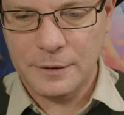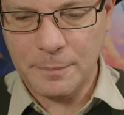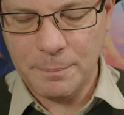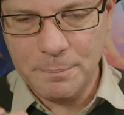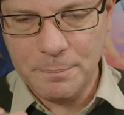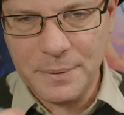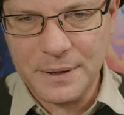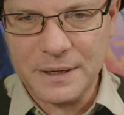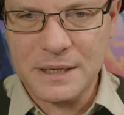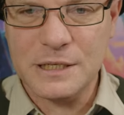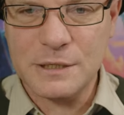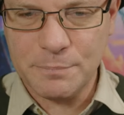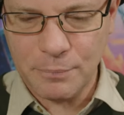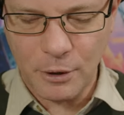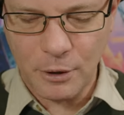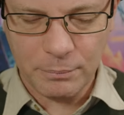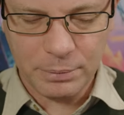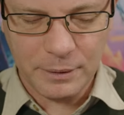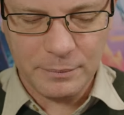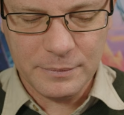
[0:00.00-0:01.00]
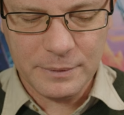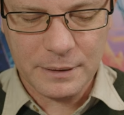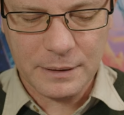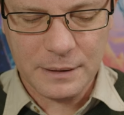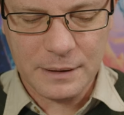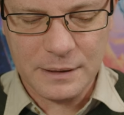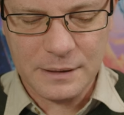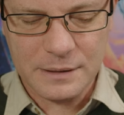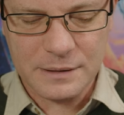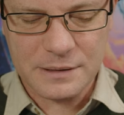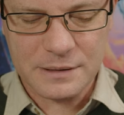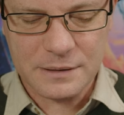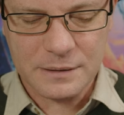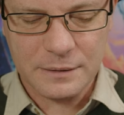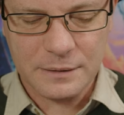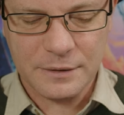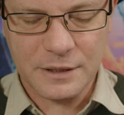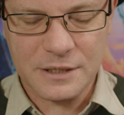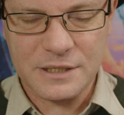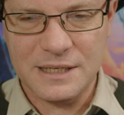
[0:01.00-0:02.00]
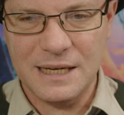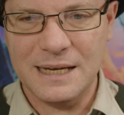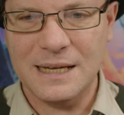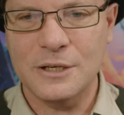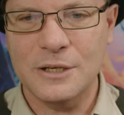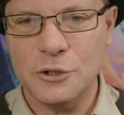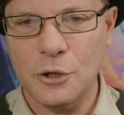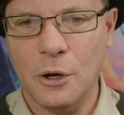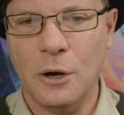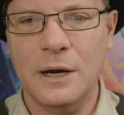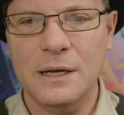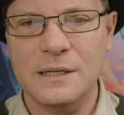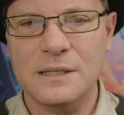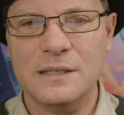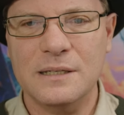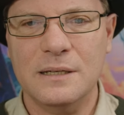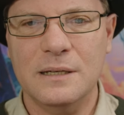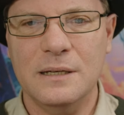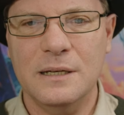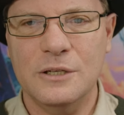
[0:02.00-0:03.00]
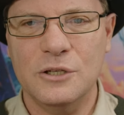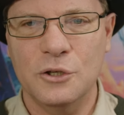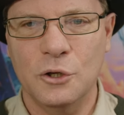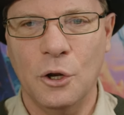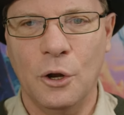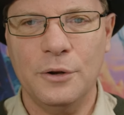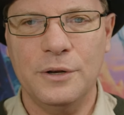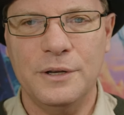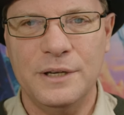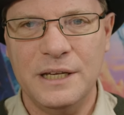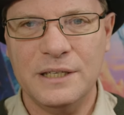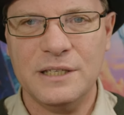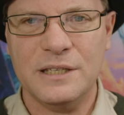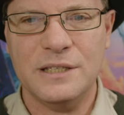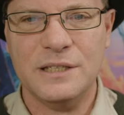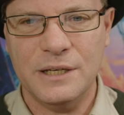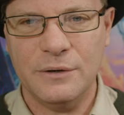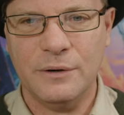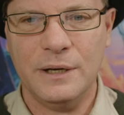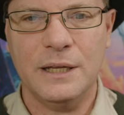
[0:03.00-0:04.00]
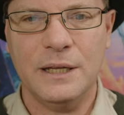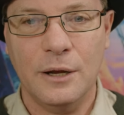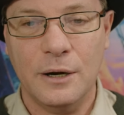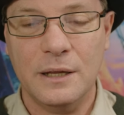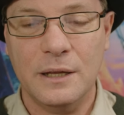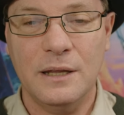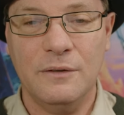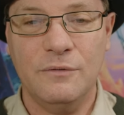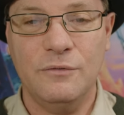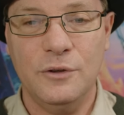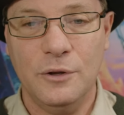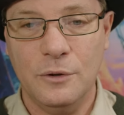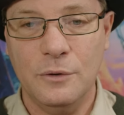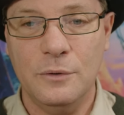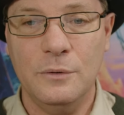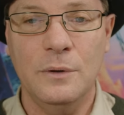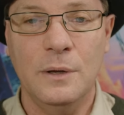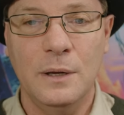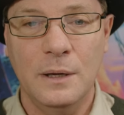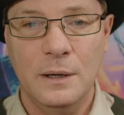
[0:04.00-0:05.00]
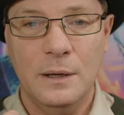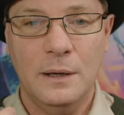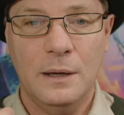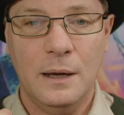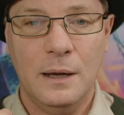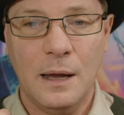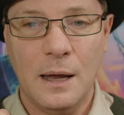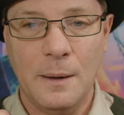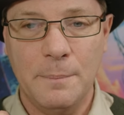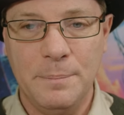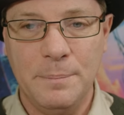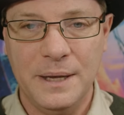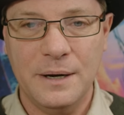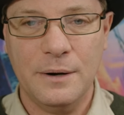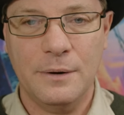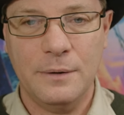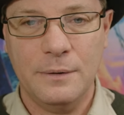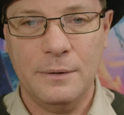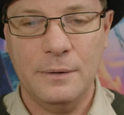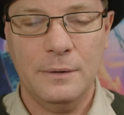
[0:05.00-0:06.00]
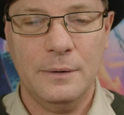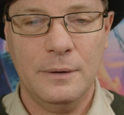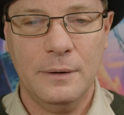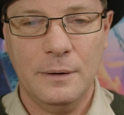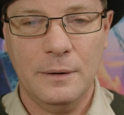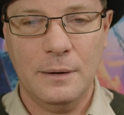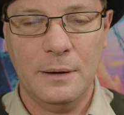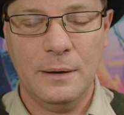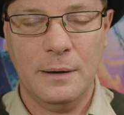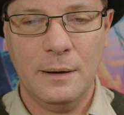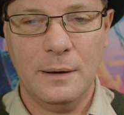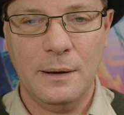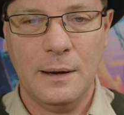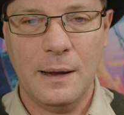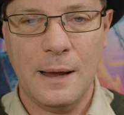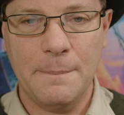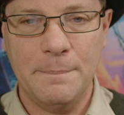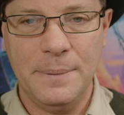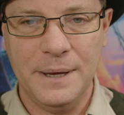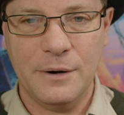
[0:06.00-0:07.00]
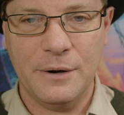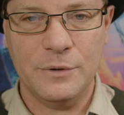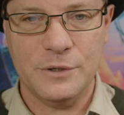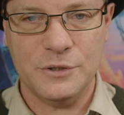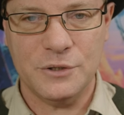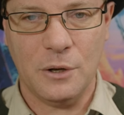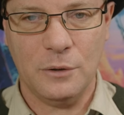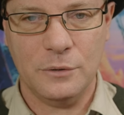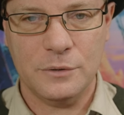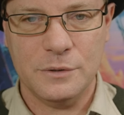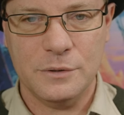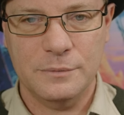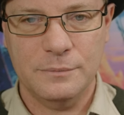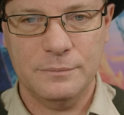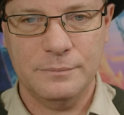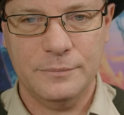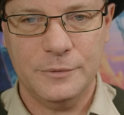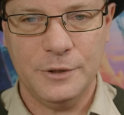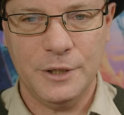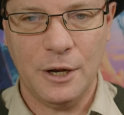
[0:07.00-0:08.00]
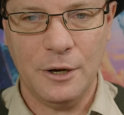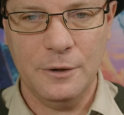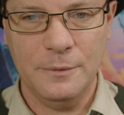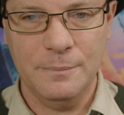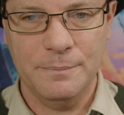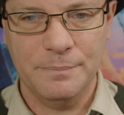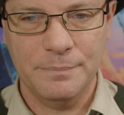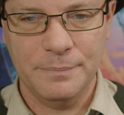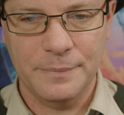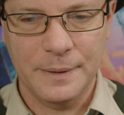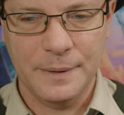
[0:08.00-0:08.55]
the biggest problem is the second dice is not necessarily going to give you a better a better result, you know?